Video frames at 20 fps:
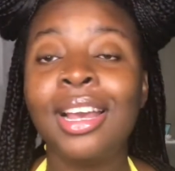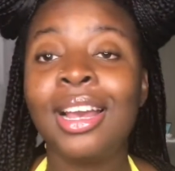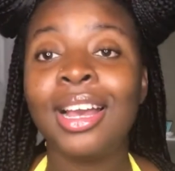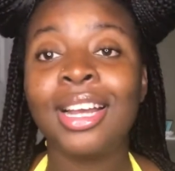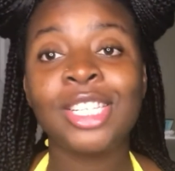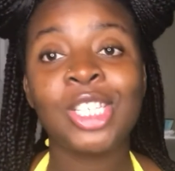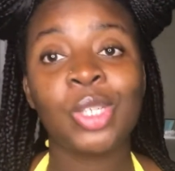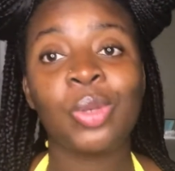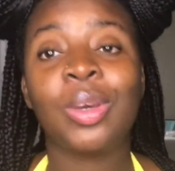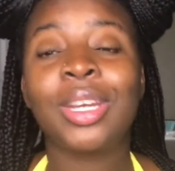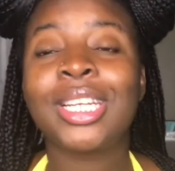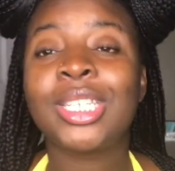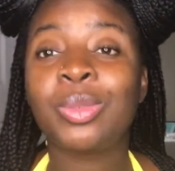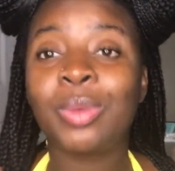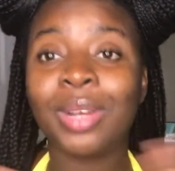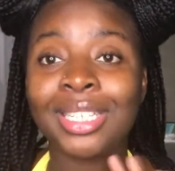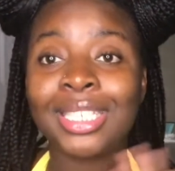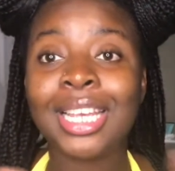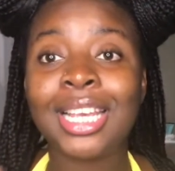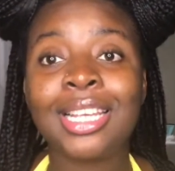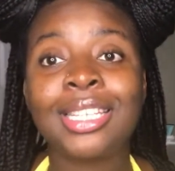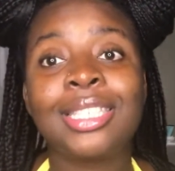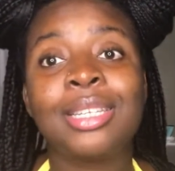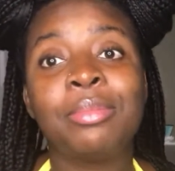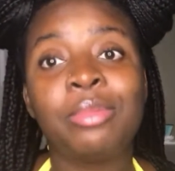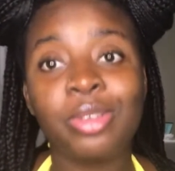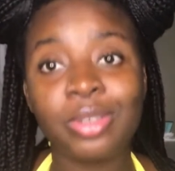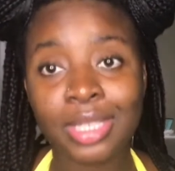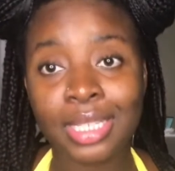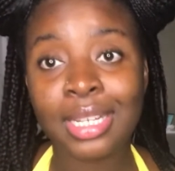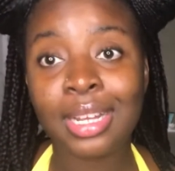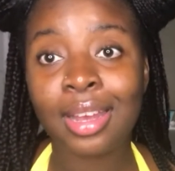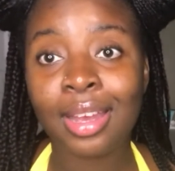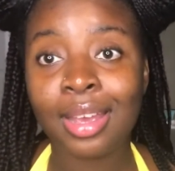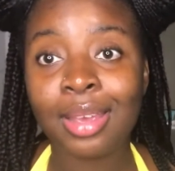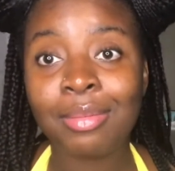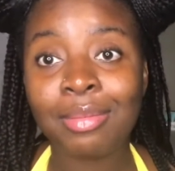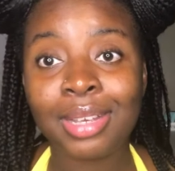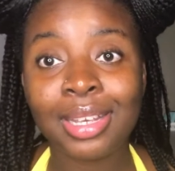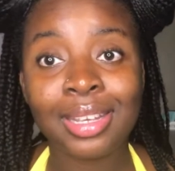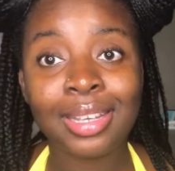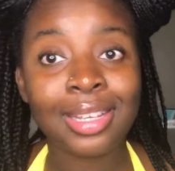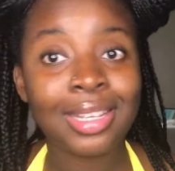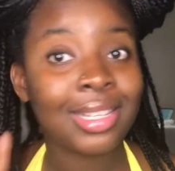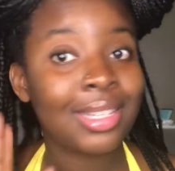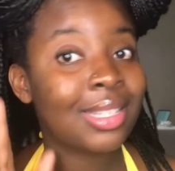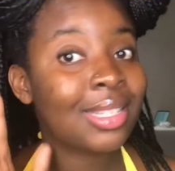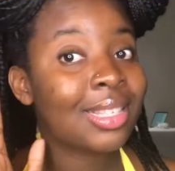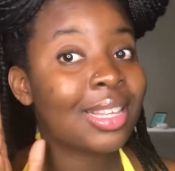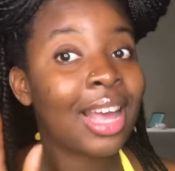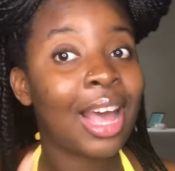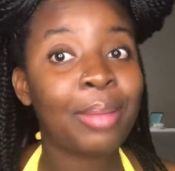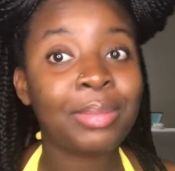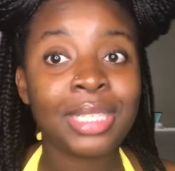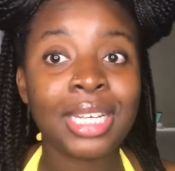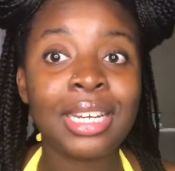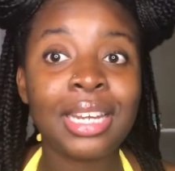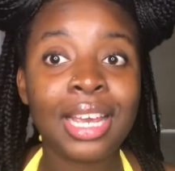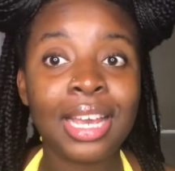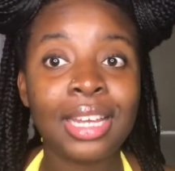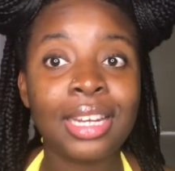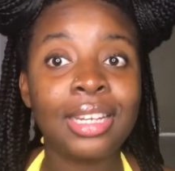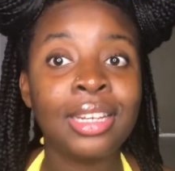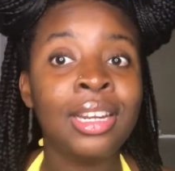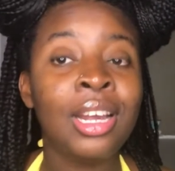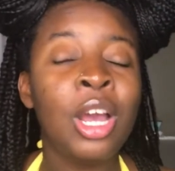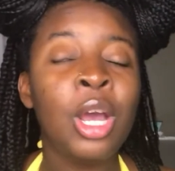and so on is what takes the most time, because I'm tender-headed.